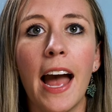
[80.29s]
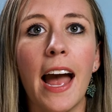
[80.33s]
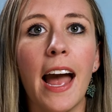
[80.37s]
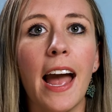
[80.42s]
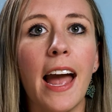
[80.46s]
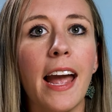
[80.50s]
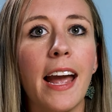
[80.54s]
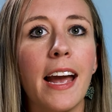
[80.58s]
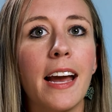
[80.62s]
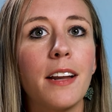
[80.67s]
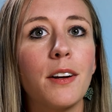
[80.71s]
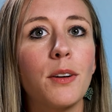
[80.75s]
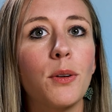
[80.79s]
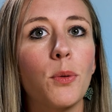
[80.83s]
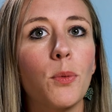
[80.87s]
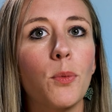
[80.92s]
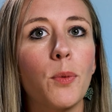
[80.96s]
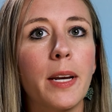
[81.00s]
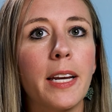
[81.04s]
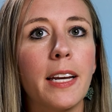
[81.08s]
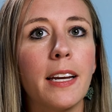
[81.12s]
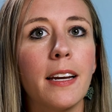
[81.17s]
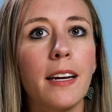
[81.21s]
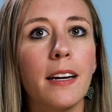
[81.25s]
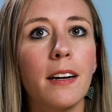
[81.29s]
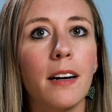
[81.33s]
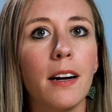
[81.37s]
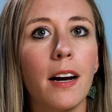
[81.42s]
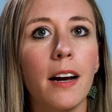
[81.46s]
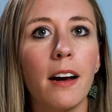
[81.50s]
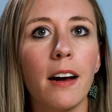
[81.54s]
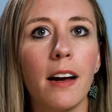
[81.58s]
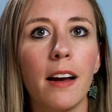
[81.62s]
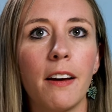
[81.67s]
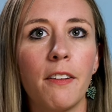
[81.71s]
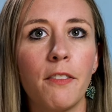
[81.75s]
And we
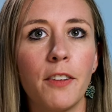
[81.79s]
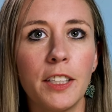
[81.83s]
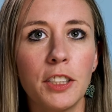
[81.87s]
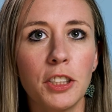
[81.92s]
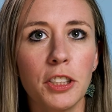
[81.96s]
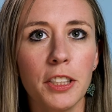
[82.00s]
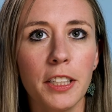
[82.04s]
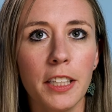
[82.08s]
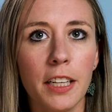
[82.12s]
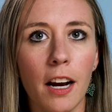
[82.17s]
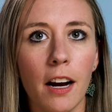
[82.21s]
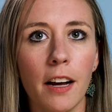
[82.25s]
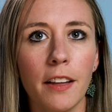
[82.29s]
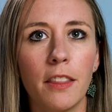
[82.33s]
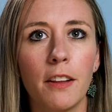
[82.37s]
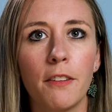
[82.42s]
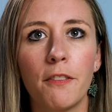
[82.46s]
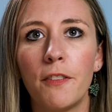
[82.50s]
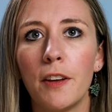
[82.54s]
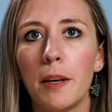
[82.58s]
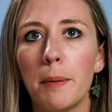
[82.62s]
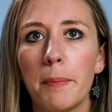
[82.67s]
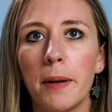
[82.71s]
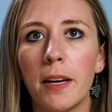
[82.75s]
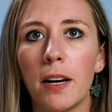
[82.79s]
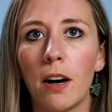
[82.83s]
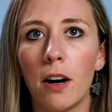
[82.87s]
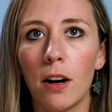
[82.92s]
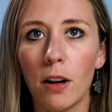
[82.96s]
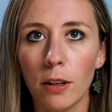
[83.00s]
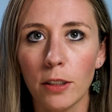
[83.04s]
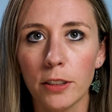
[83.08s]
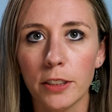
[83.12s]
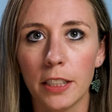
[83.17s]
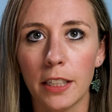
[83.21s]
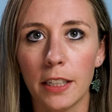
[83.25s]
eventually got the Fitbit
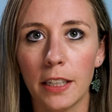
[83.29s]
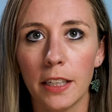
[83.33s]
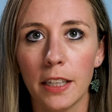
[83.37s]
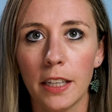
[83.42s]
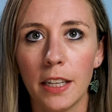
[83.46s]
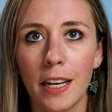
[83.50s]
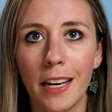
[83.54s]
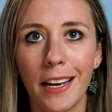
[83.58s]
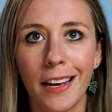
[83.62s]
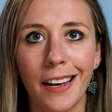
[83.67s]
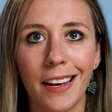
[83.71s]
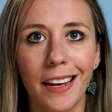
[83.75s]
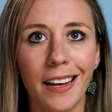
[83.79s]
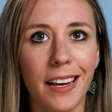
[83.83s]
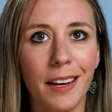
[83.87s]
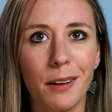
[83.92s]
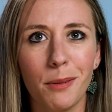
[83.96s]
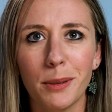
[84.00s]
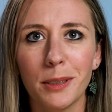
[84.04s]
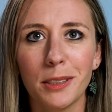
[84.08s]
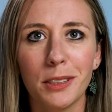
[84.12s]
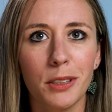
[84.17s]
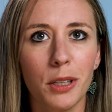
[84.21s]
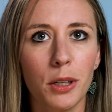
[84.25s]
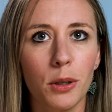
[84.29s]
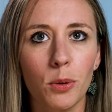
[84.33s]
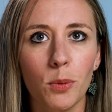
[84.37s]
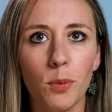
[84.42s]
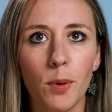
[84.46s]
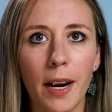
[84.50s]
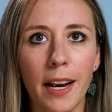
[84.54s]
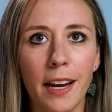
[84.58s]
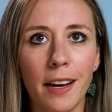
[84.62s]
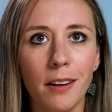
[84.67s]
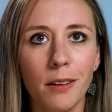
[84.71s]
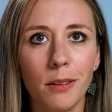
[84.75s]
Alta. It was
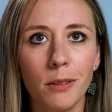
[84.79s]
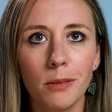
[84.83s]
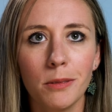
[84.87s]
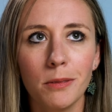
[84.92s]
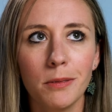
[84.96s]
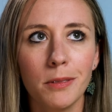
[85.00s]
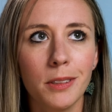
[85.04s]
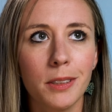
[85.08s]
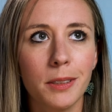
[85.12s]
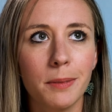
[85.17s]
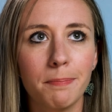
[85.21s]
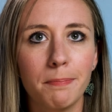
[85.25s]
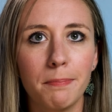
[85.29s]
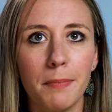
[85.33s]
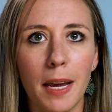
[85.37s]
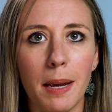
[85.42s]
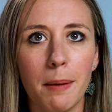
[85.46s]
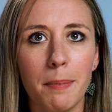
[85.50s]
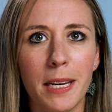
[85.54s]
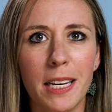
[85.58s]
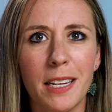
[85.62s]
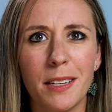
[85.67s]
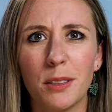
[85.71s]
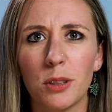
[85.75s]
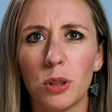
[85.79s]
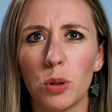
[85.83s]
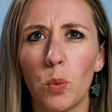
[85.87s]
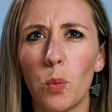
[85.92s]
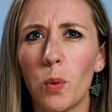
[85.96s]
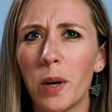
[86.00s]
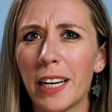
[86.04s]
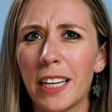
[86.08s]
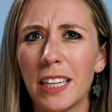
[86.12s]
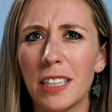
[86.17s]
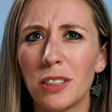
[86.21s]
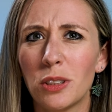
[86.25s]
around maybe
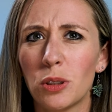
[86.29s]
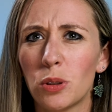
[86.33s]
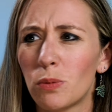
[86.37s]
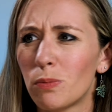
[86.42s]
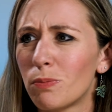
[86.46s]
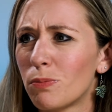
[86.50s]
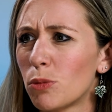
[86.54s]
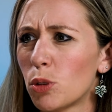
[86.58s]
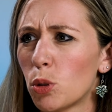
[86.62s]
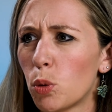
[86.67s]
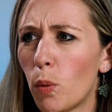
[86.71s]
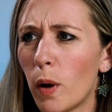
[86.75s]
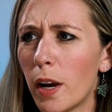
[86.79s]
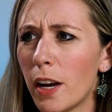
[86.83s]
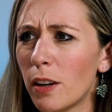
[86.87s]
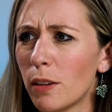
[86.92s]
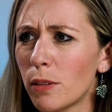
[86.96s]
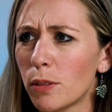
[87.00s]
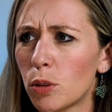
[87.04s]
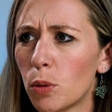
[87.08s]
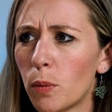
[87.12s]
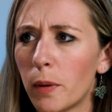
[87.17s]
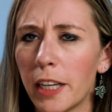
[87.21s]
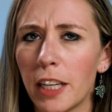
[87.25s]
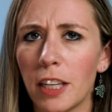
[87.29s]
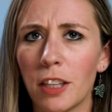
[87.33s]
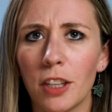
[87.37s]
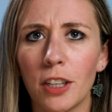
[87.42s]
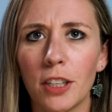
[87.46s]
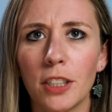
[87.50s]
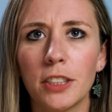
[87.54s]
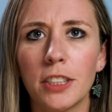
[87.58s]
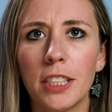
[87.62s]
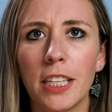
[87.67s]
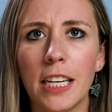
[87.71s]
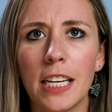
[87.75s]
2012,
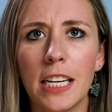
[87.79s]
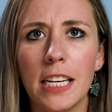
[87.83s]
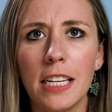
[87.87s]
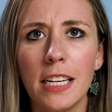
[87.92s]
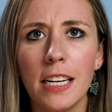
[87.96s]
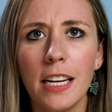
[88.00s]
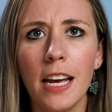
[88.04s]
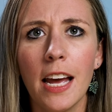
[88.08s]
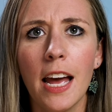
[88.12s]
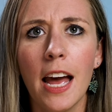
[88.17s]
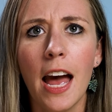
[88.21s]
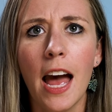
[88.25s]
2013.